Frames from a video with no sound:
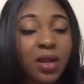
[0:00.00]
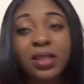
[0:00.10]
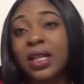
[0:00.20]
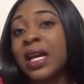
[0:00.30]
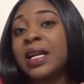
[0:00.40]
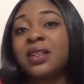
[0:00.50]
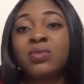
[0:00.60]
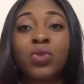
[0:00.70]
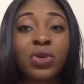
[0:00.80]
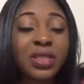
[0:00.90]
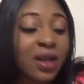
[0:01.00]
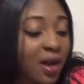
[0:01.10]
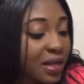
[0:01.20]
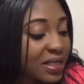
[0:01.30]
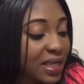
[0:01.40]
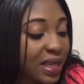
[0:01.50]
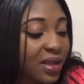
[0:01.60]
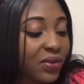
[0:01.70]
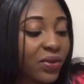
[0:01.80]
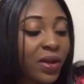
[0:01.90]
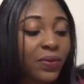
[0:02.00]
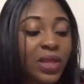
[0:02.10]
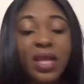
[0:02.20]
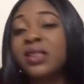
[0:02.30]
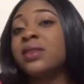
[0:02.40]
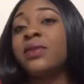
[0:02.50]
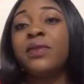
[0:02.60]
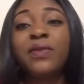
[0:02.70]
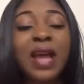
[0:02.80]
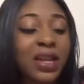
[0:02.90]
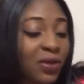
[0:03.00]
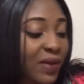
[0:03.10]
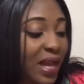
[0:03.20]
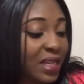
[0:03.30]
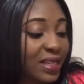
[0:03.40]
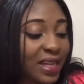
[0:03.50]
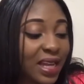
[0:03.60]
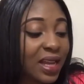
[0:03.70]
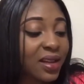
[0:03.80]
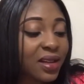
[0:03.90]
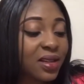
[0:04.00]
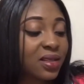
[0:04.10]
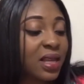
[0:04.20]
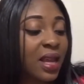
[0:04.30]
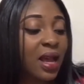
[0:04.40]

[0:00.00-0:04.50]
The client is more talkative. There's flight of ideas,